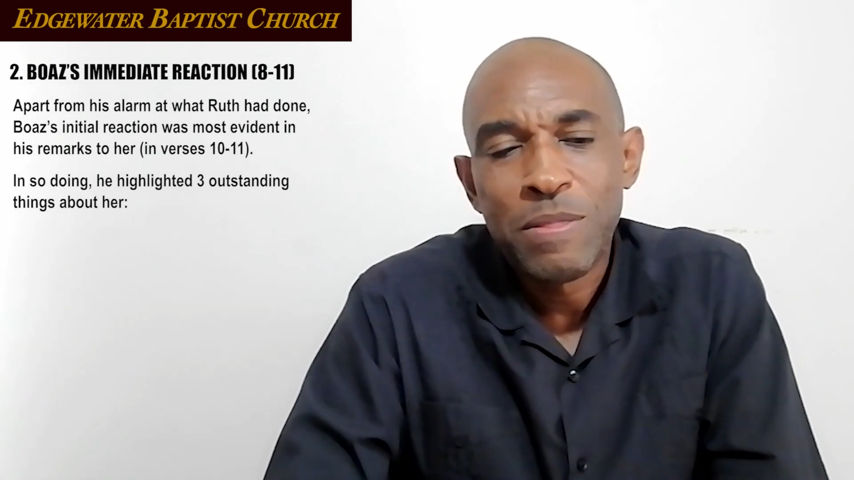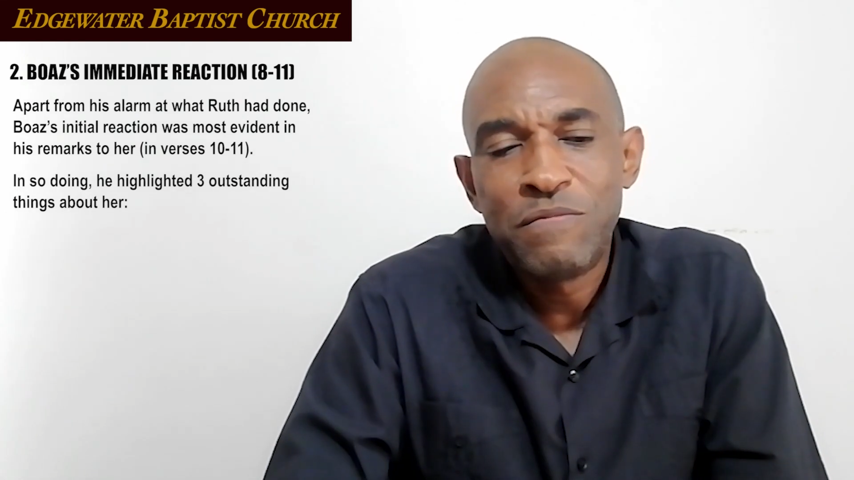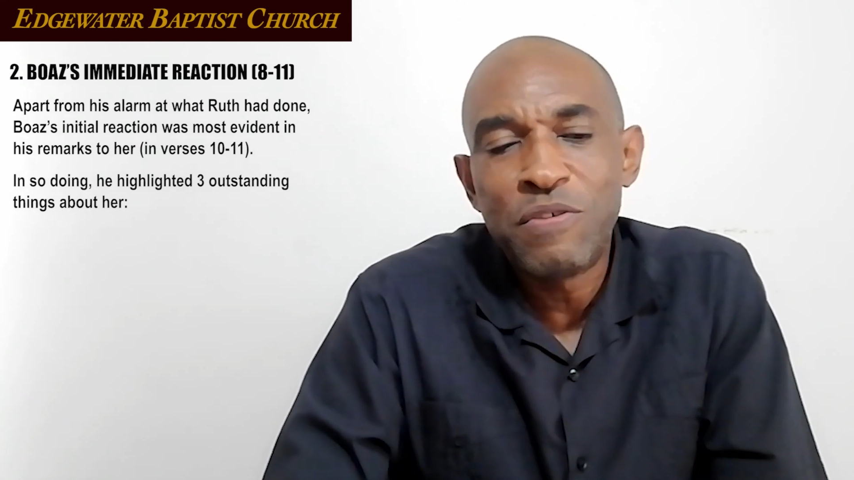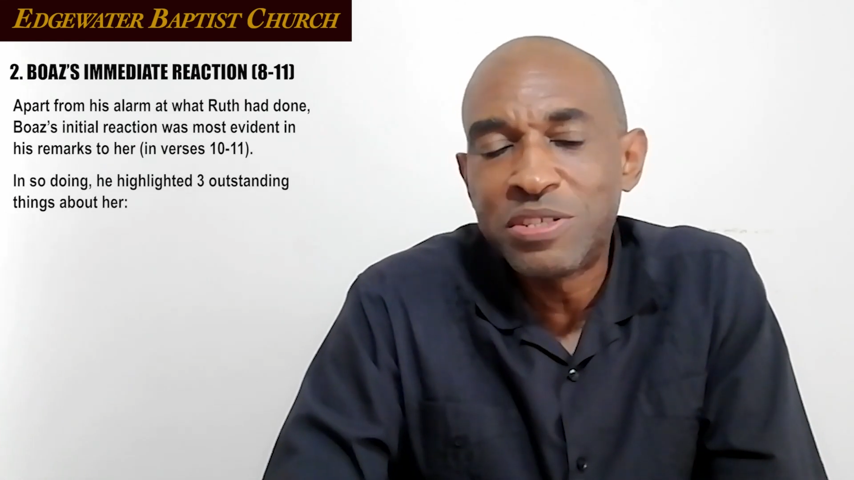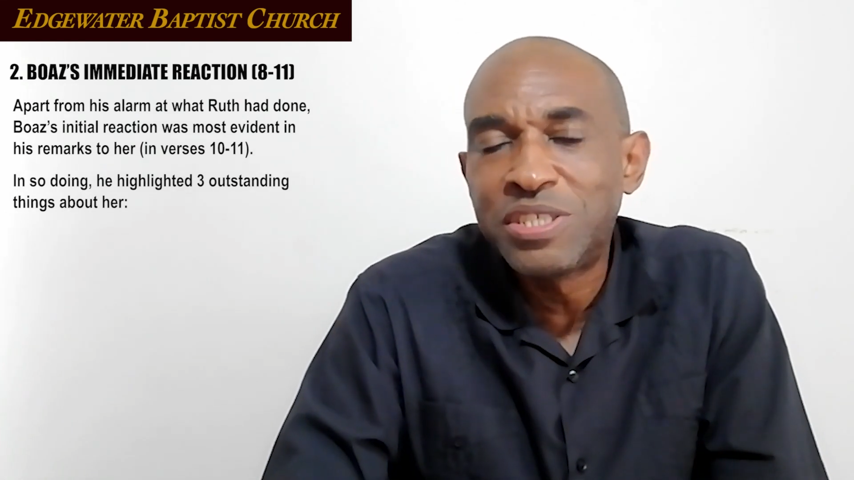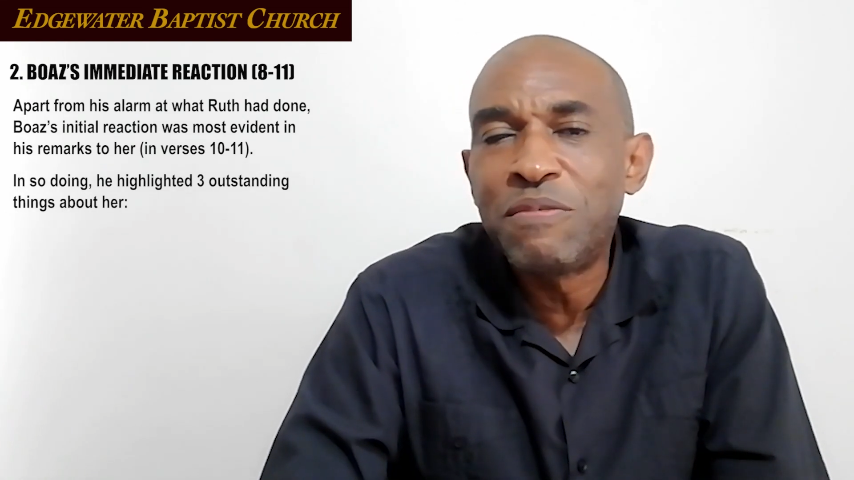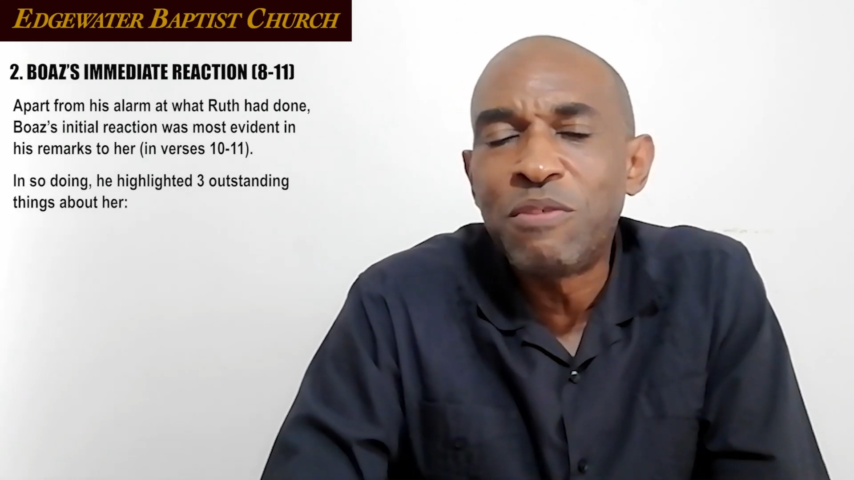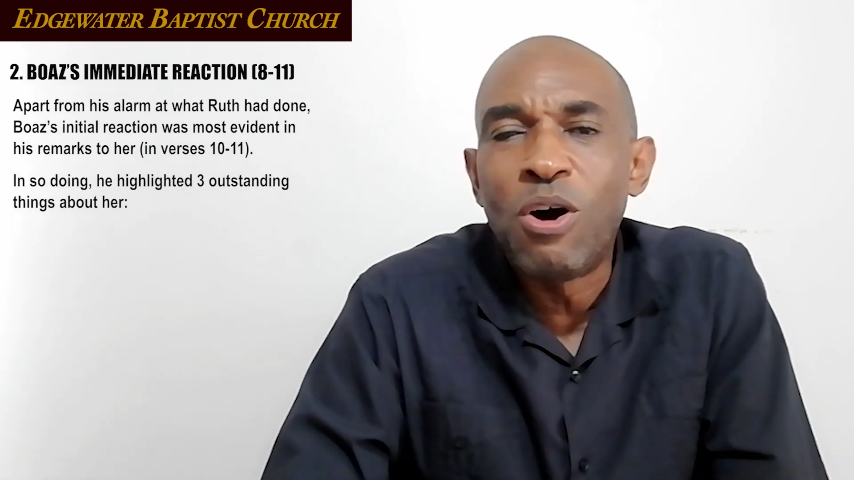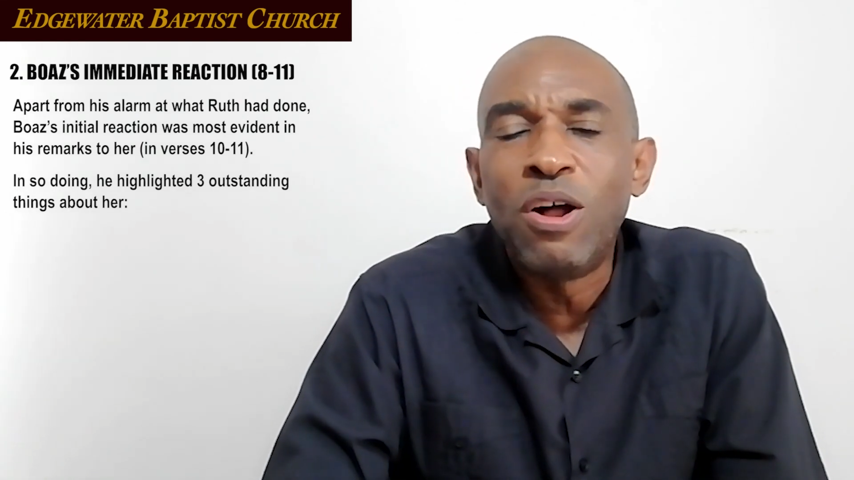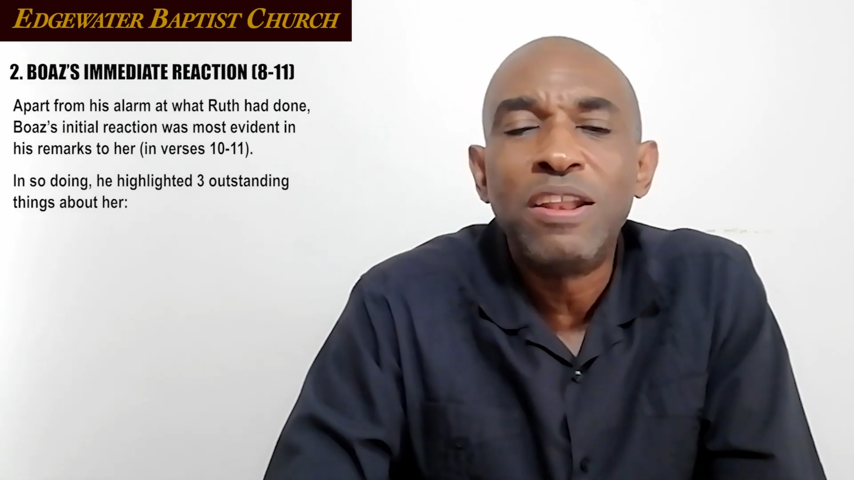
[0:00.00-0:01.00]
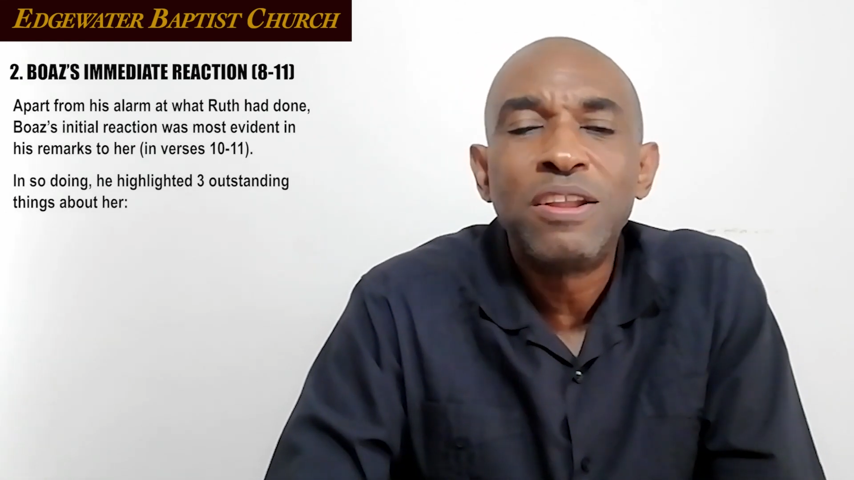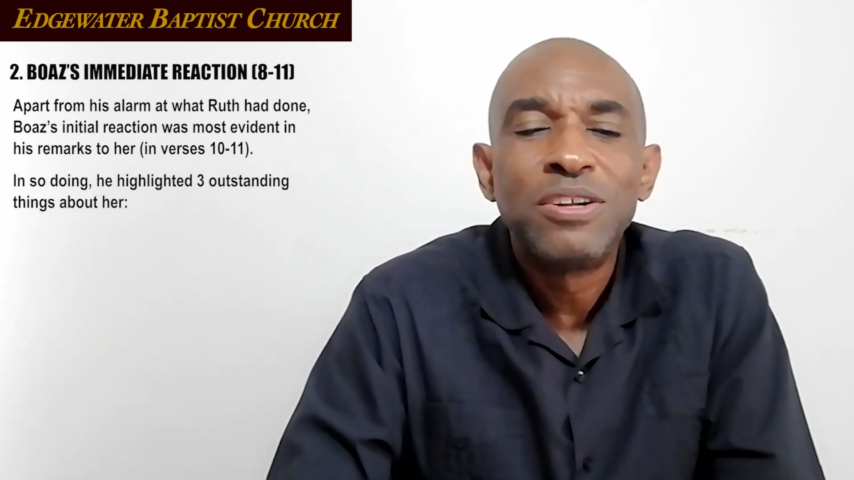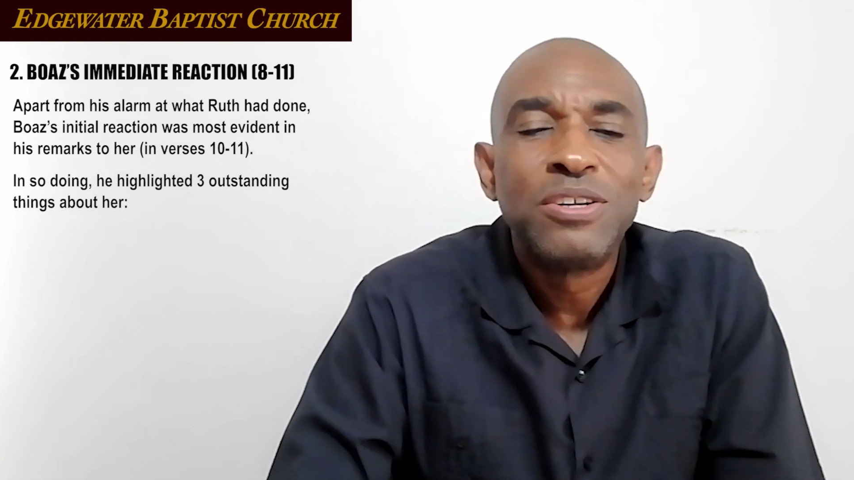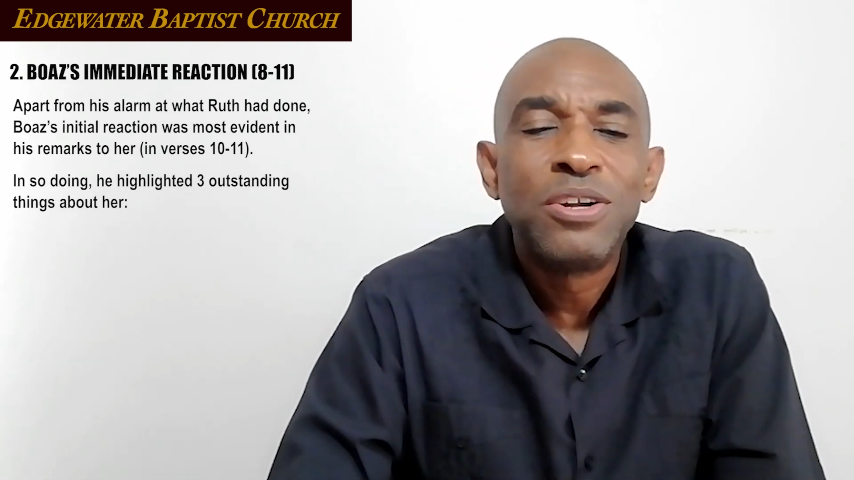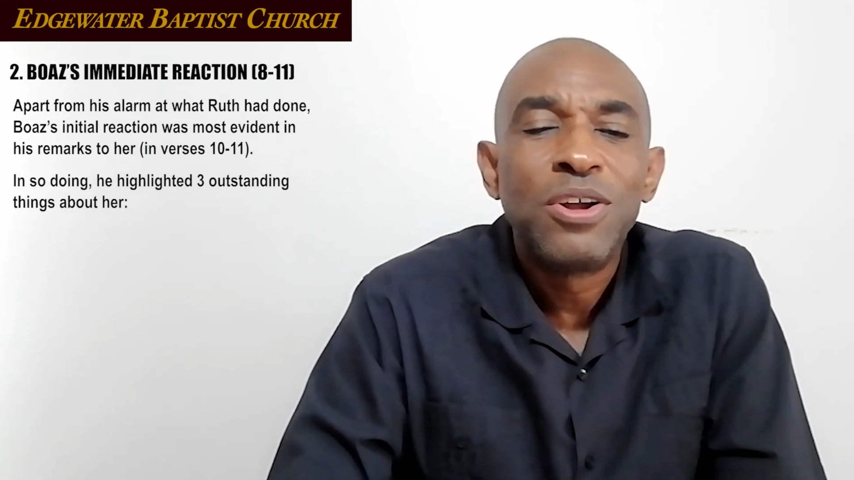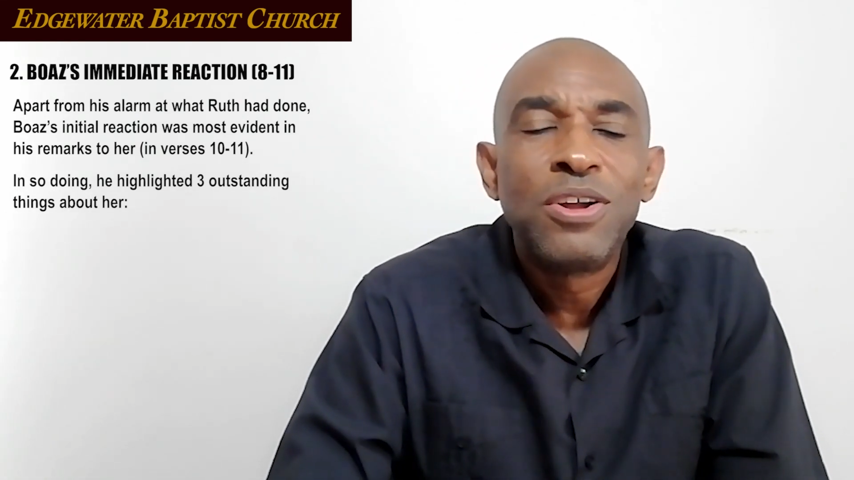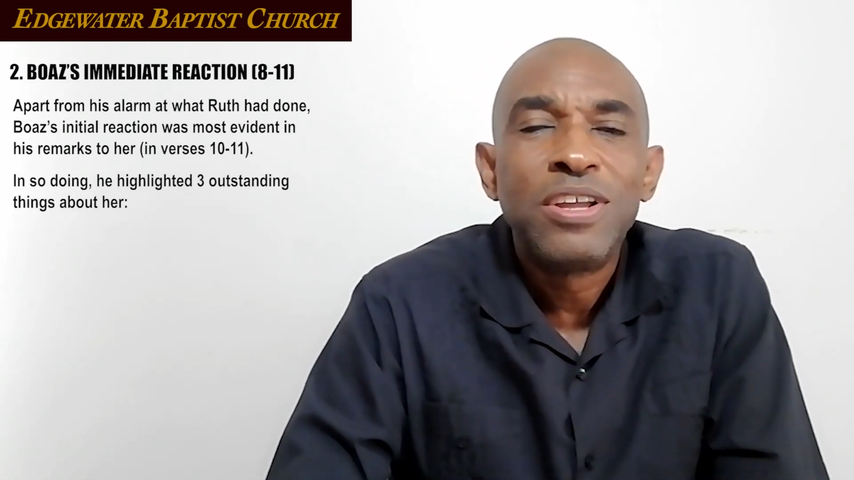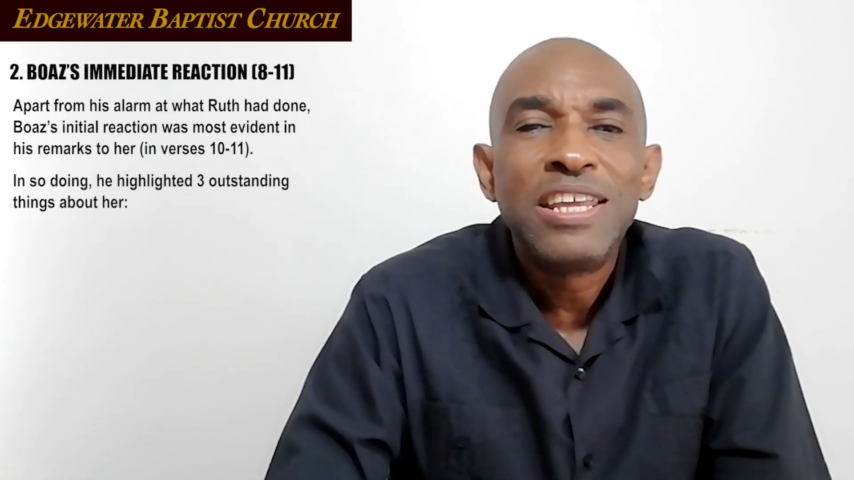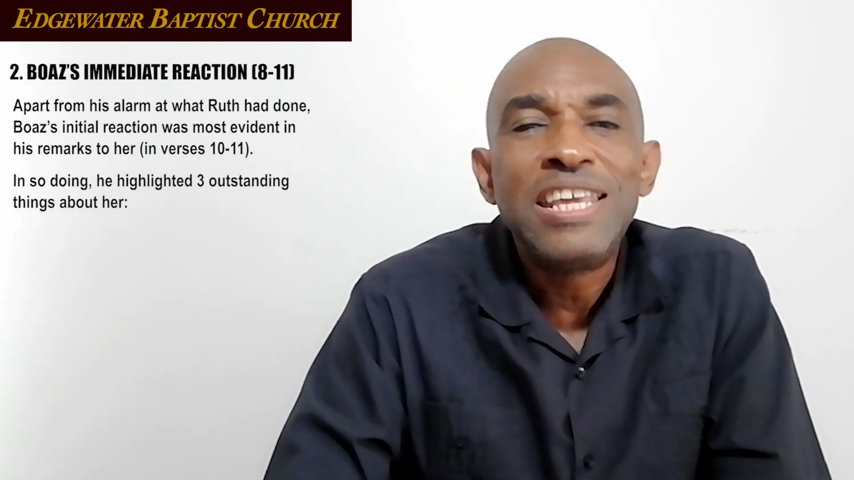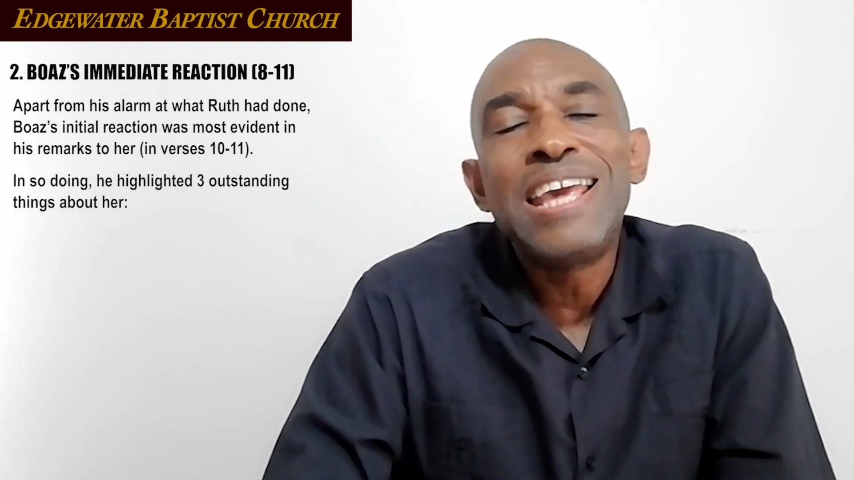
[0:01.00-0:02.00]
First of all,
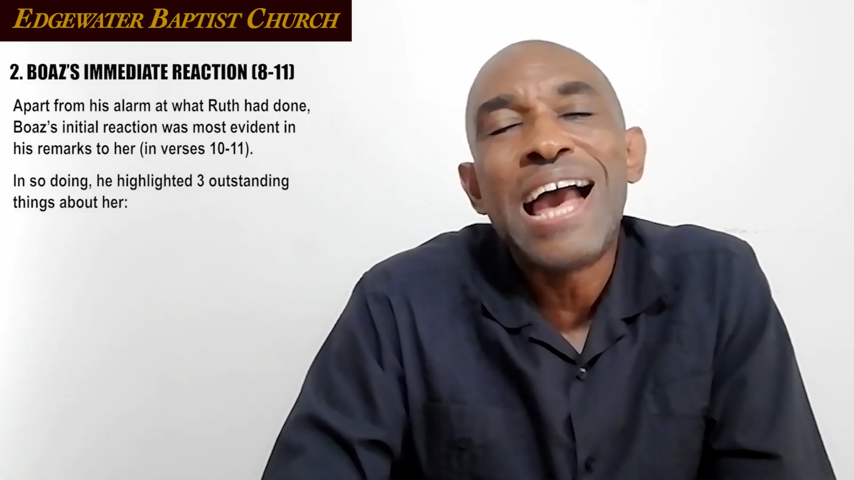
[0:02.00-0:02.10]
he